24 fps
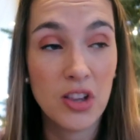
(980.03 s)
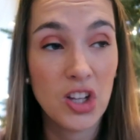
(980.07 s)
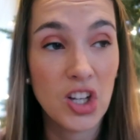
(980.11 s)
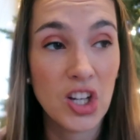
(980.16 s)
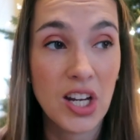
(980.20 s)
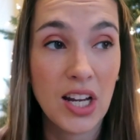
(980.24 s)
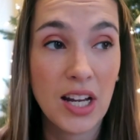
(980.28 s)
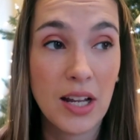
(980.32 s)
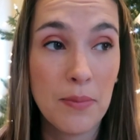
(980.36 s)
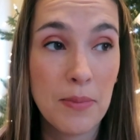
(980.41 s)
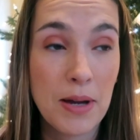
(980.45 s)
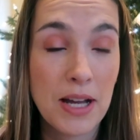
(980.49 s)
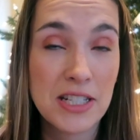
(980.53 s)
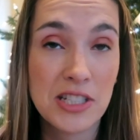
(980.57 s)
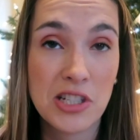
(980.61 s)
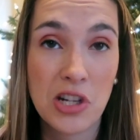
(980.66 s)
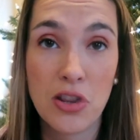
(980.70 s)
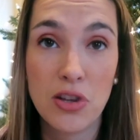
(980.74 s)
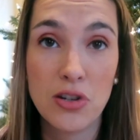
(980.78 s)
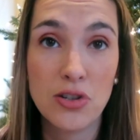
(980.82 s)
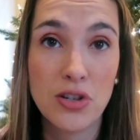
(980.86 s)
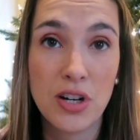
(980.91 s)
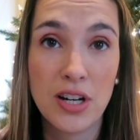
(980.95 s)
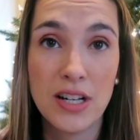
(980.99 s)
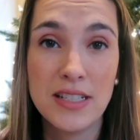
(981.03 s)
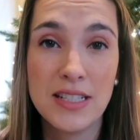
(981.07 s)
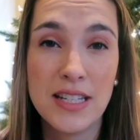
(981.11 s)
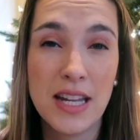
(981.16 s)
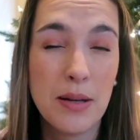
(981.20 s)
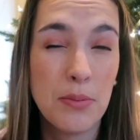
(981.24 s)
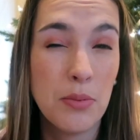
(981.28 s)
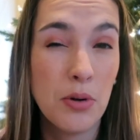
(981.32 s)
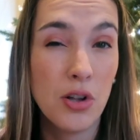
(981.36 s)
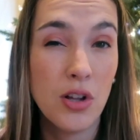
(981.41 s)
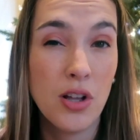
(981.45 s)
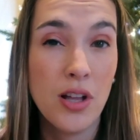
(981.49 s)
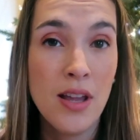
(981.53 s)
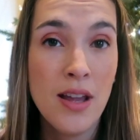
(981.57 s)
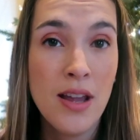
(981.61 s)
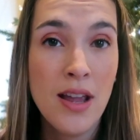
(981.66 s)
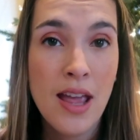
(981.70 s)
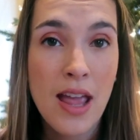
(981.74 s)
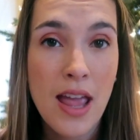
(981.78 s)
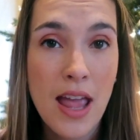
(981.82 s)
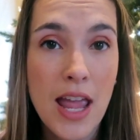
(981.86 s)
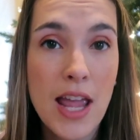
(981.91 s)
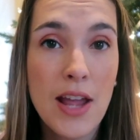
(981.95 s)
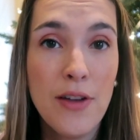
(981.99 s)
looking a mess on the training table,
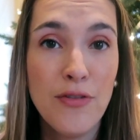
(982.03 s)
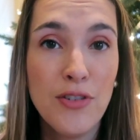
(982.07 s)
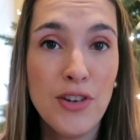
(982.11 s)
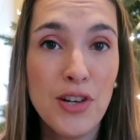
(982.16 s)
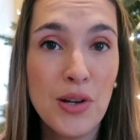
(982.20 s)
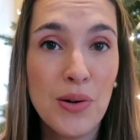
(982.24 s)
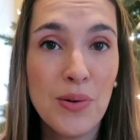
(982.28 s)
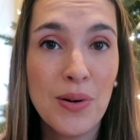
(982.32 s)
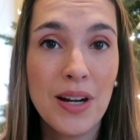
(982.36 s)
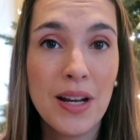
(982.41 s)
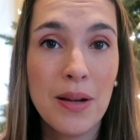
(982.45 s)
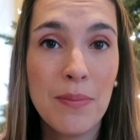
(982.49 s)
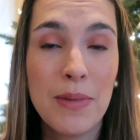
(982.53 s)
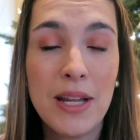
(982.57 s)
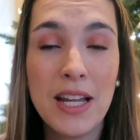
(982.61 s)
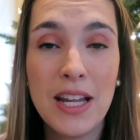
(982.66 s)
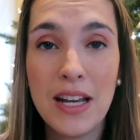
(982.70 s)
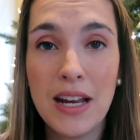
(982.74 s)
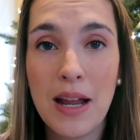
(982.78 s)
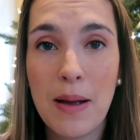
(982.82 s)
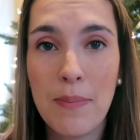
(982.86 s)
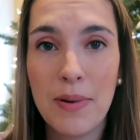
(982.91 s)
if you know what I mean.